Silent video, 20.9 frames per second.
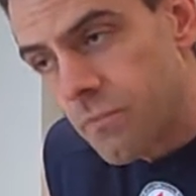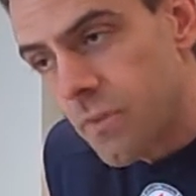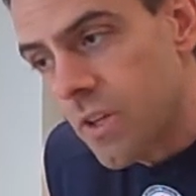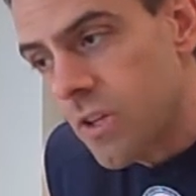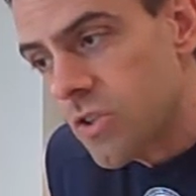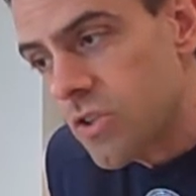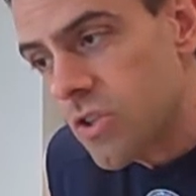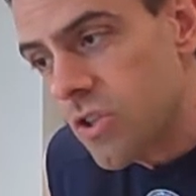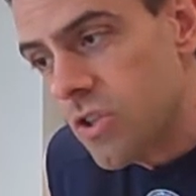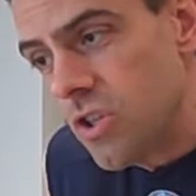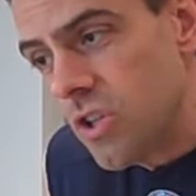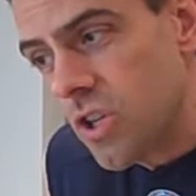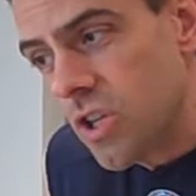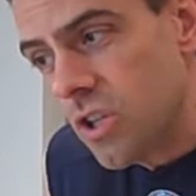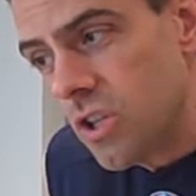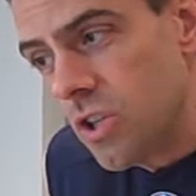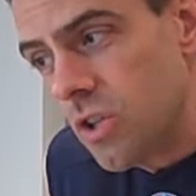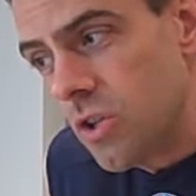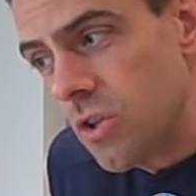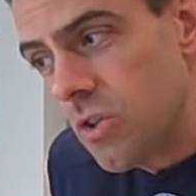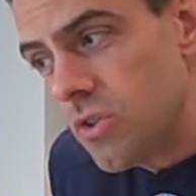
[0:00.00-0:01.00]
so you can
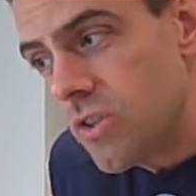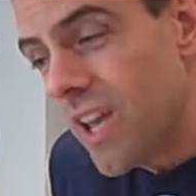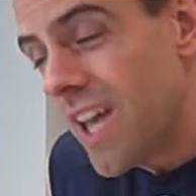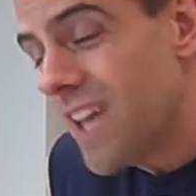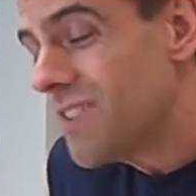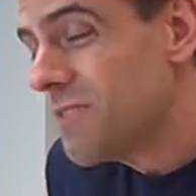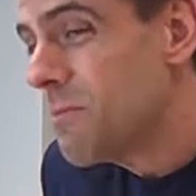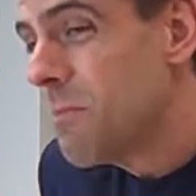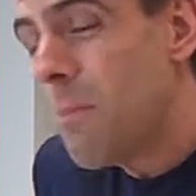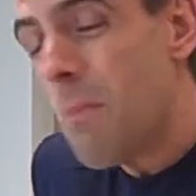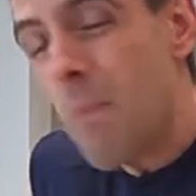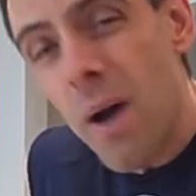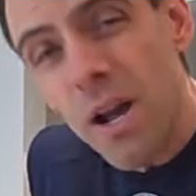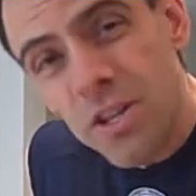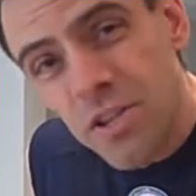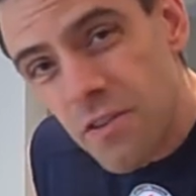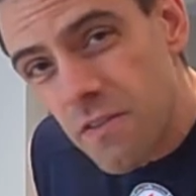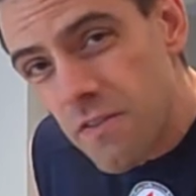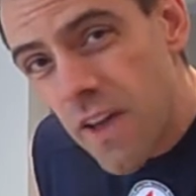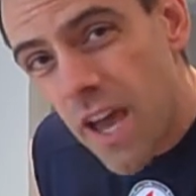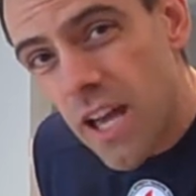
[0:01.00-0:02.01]
lose as
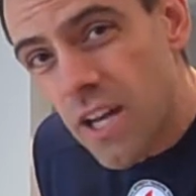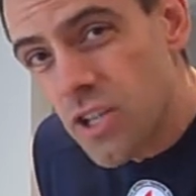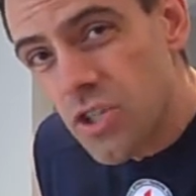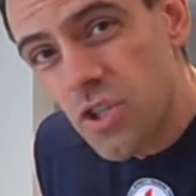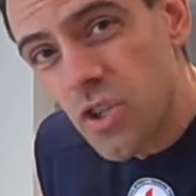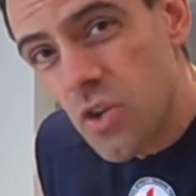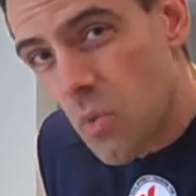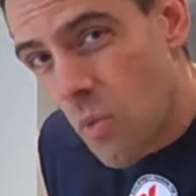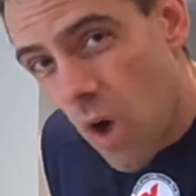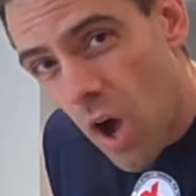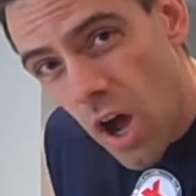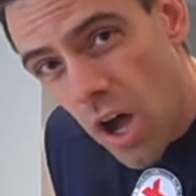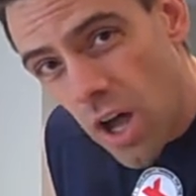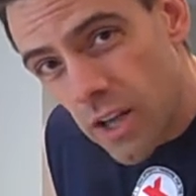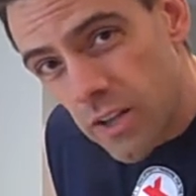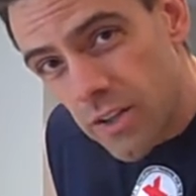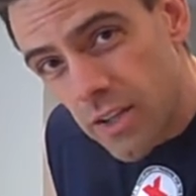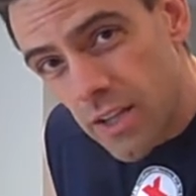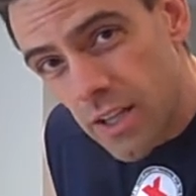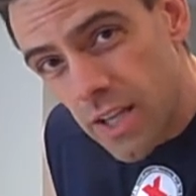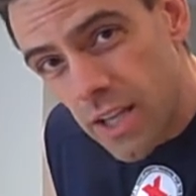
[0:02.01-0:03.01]
much fat as you
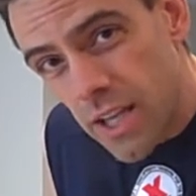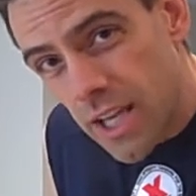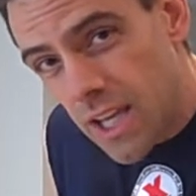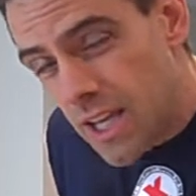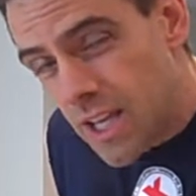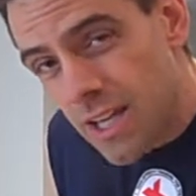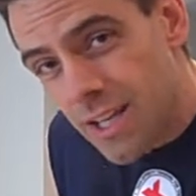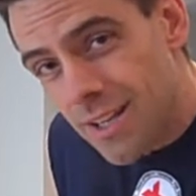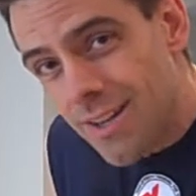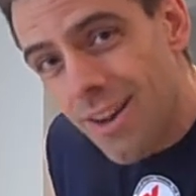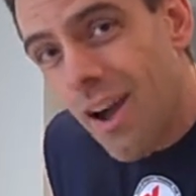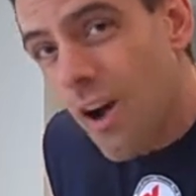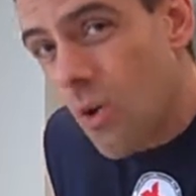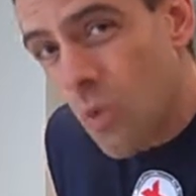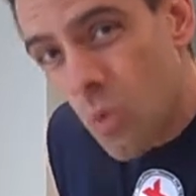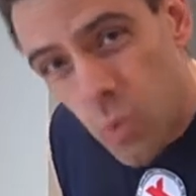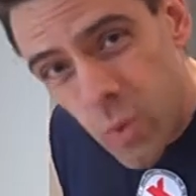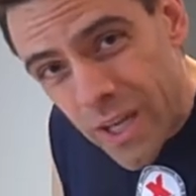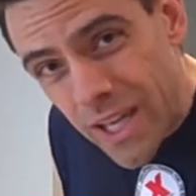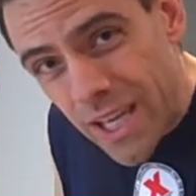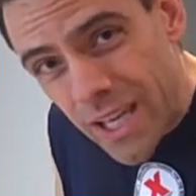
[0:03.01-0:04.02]
want in a
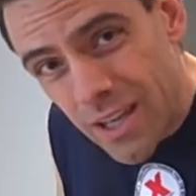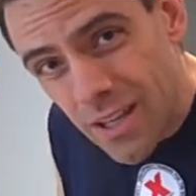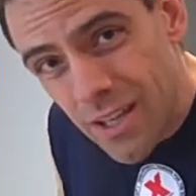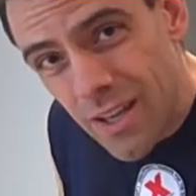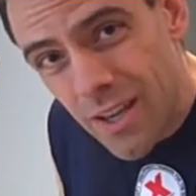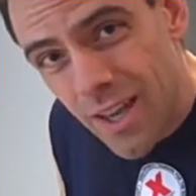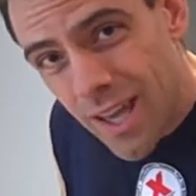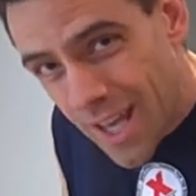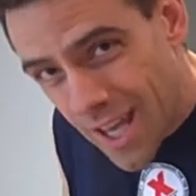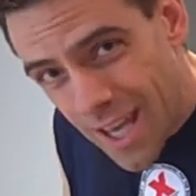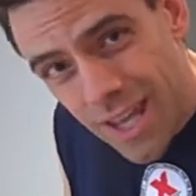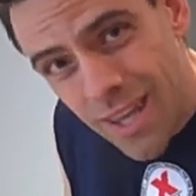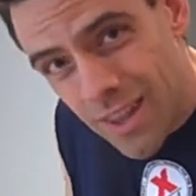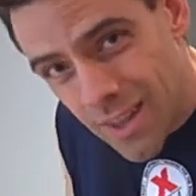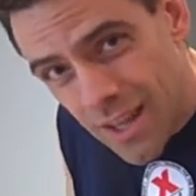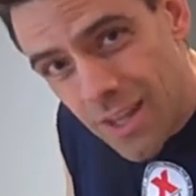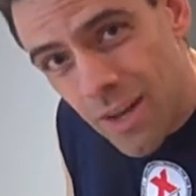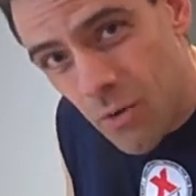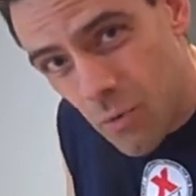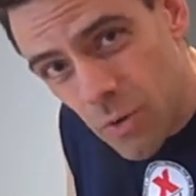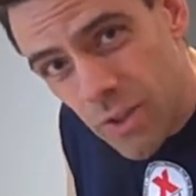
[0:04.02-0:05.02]
week
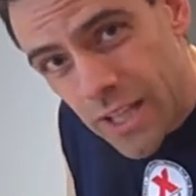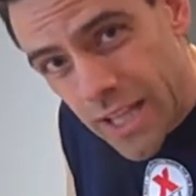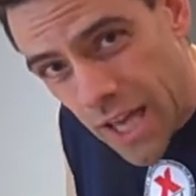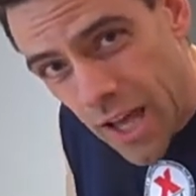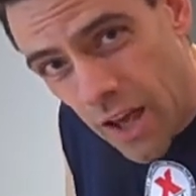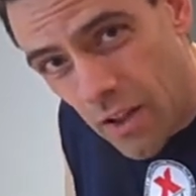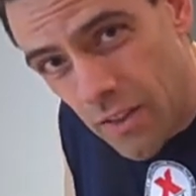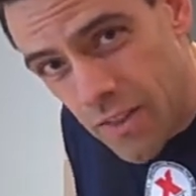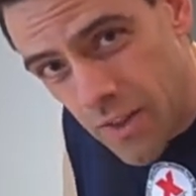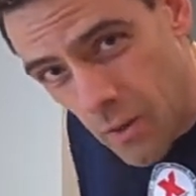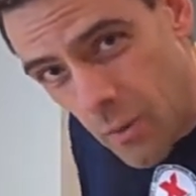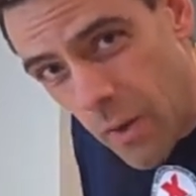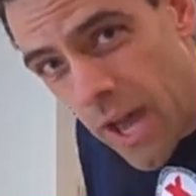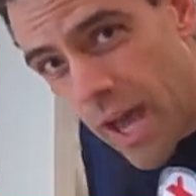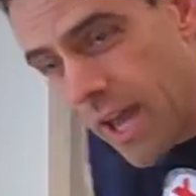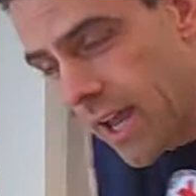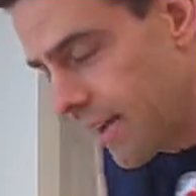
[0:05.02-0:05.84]
in a really healthy way.